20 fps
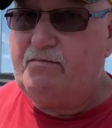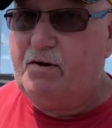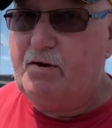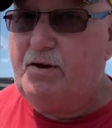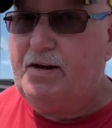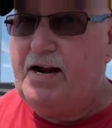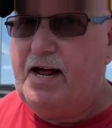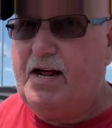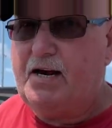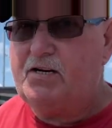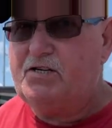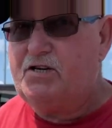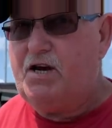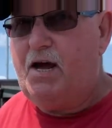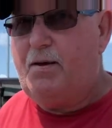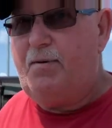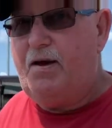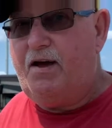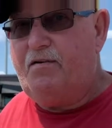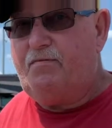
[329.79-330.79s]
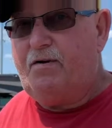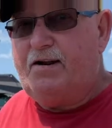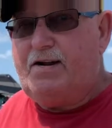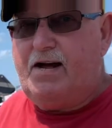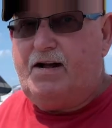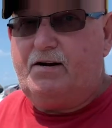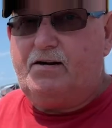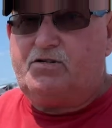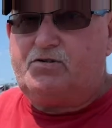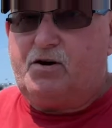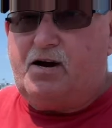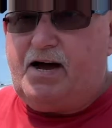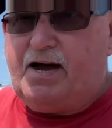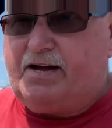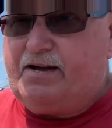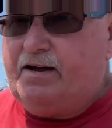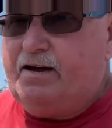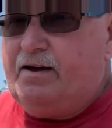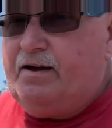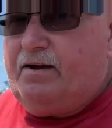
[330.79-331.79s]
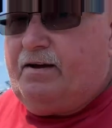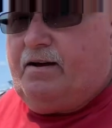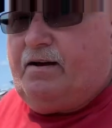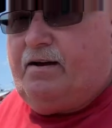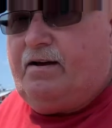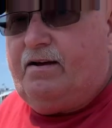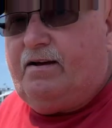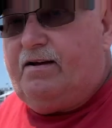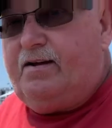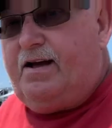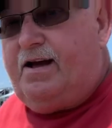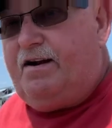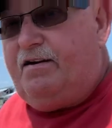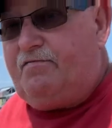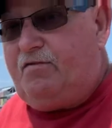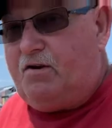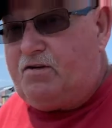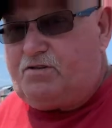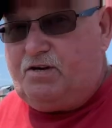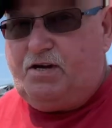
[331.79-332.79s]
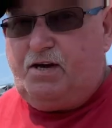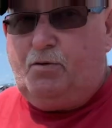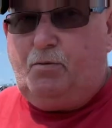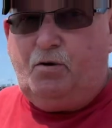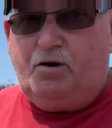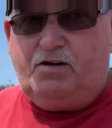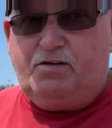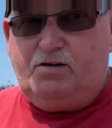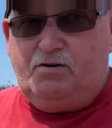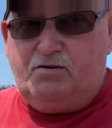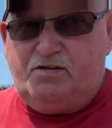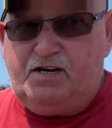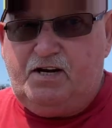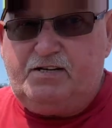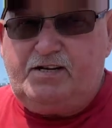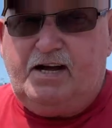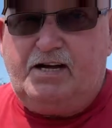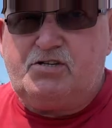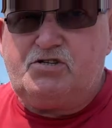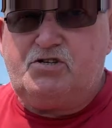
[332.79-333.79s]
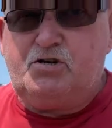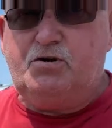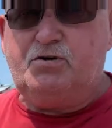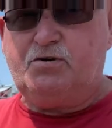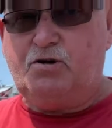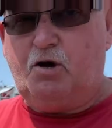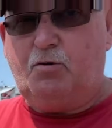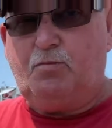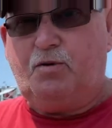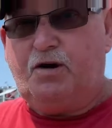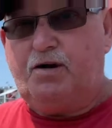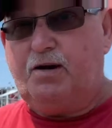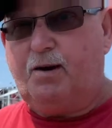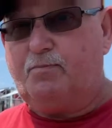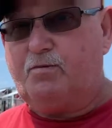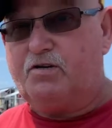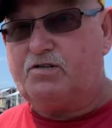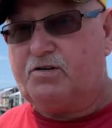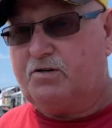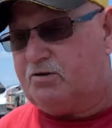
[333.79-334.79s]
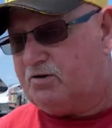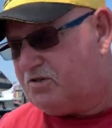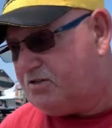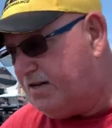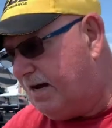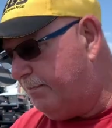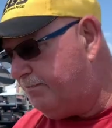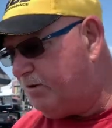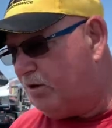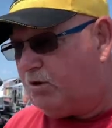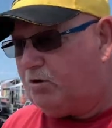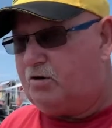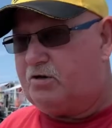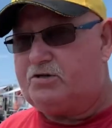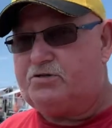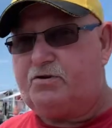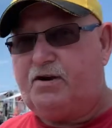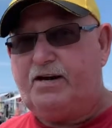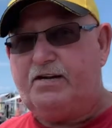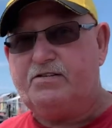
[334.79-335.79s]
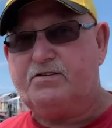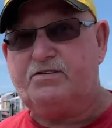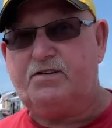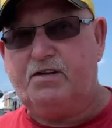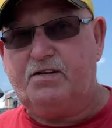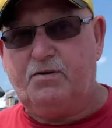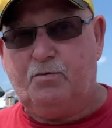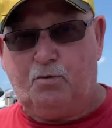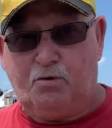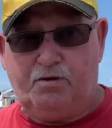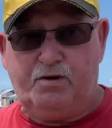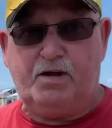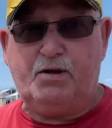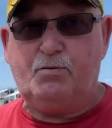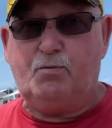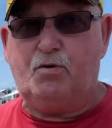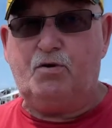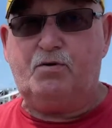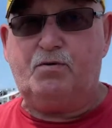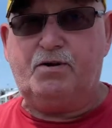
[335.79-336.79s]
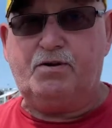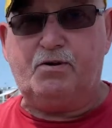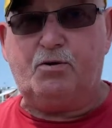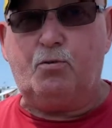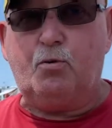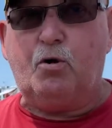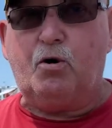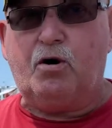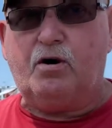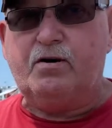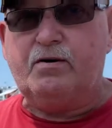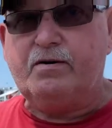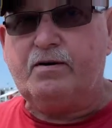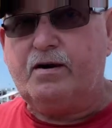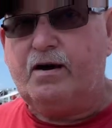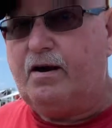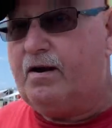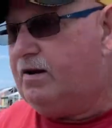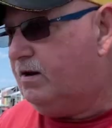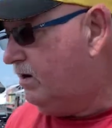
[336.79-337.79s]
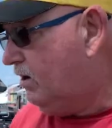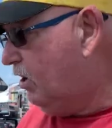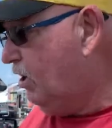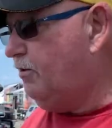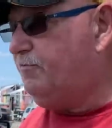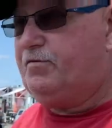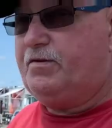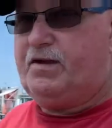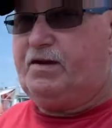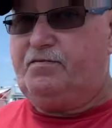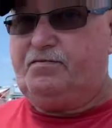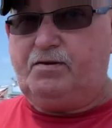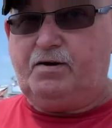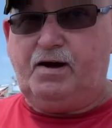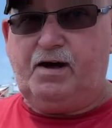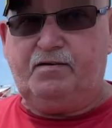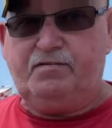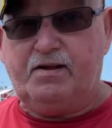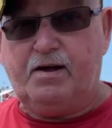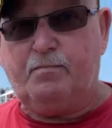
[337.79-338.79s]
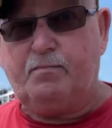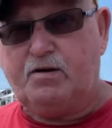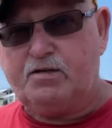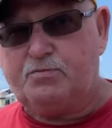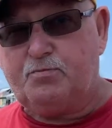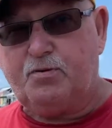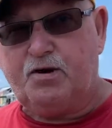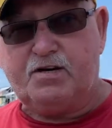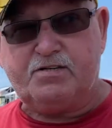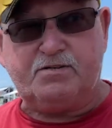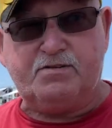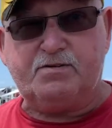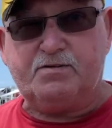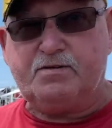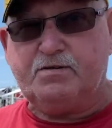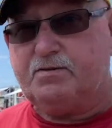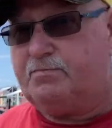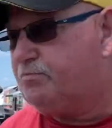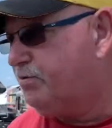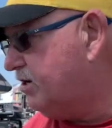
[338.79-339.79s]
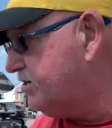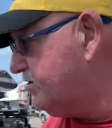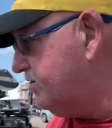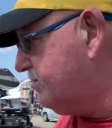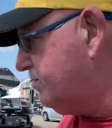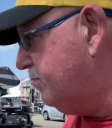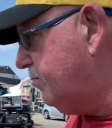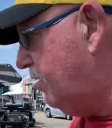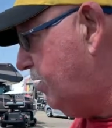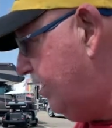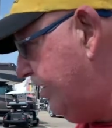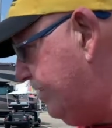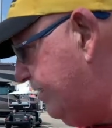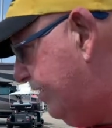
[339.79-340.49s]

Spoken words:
You get out of shape halfway down the track, and the first thing you want to do is hit that chute and open it up, because it'll snap the car straight instead, and you won't go into the wall. Hopefully, if you have that much presence of mind.